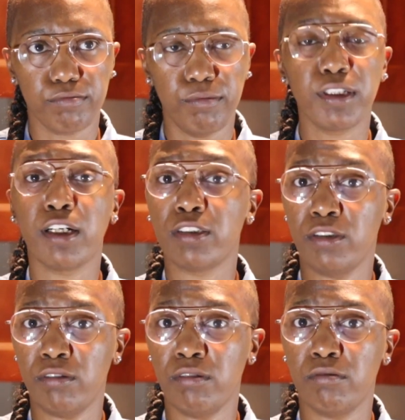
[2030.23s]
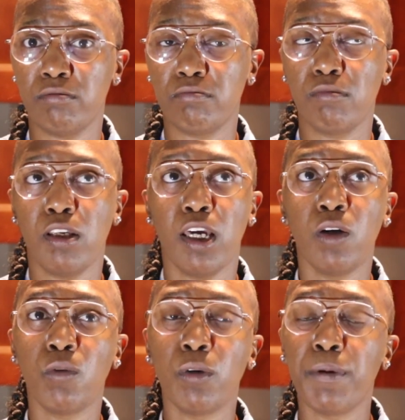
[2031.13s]
because
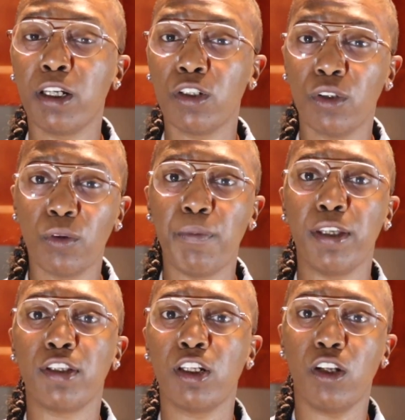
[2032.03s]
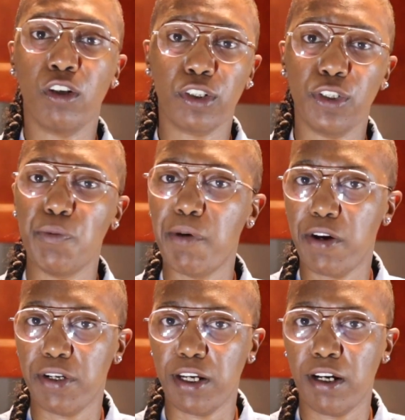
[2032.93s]
it will be a little bit the longer you
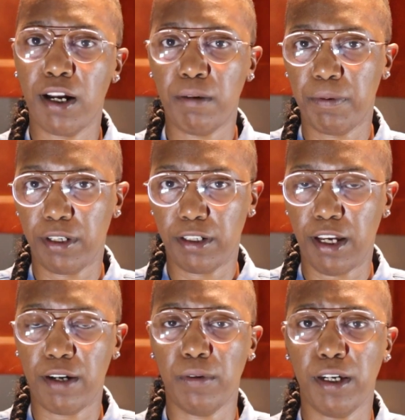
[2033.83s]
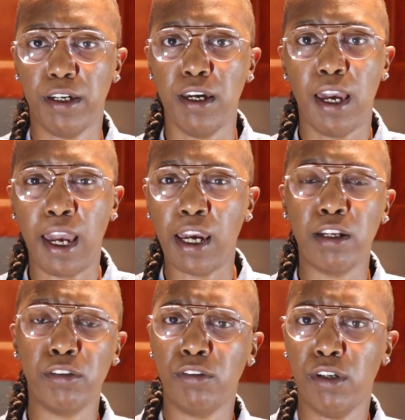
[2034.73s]
marinate it. I'll put it that way,
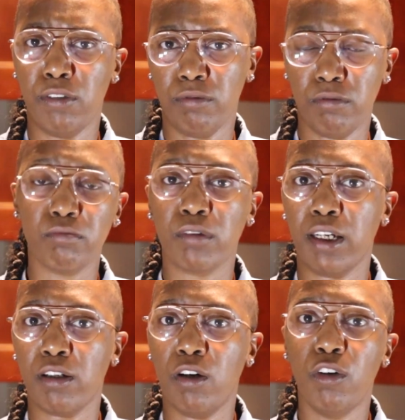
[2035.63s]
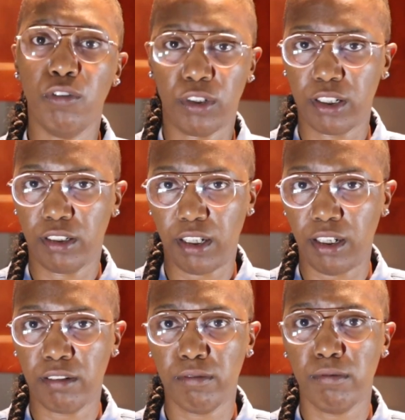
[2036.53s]
and you don't like overcook
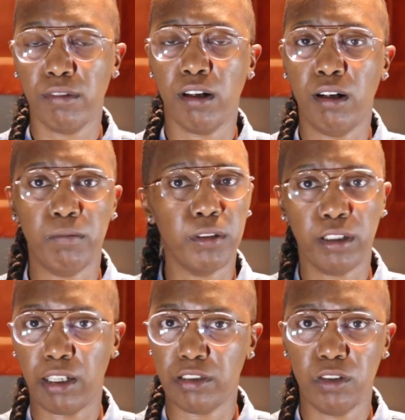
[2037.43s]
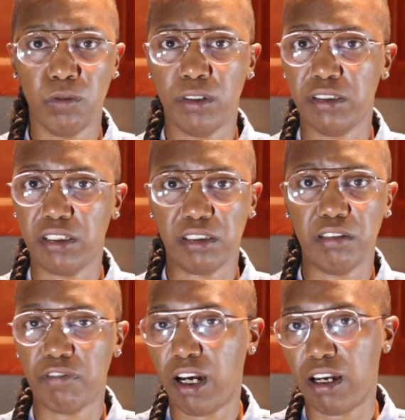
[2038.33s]
it. Cook it to
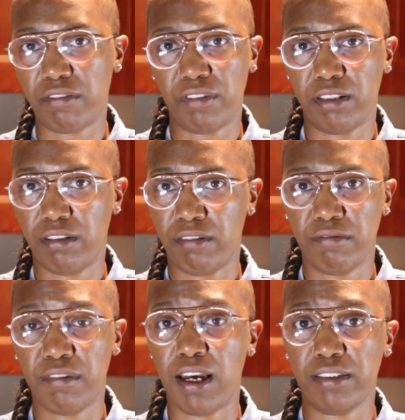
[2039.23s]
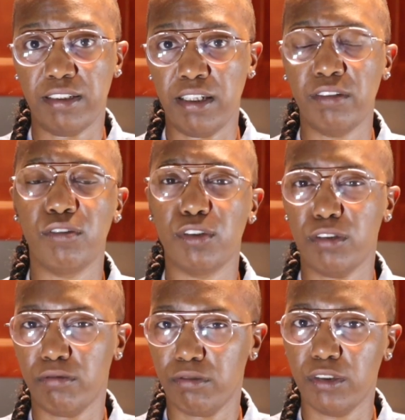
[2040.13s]
165 and that's it. You
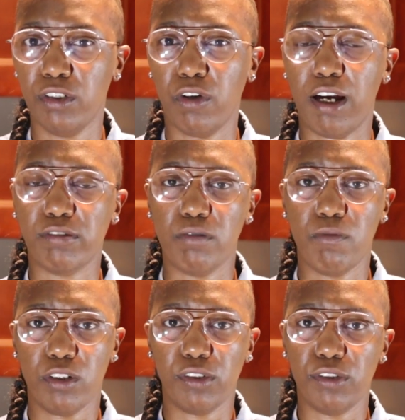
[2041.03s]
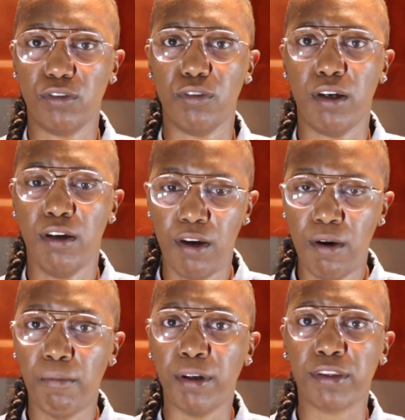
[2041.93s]
should still have some moisture to it.
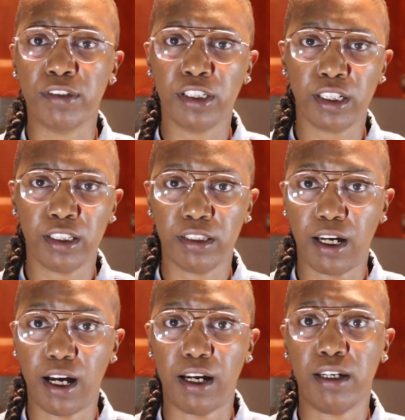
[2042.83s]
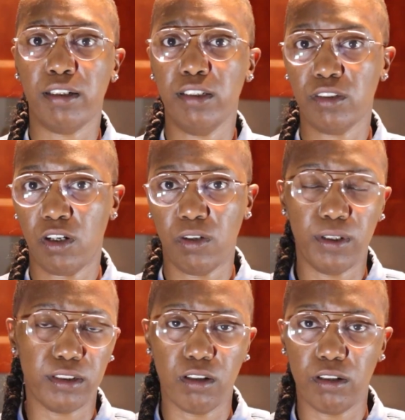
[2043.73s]
But the chicken thigh is always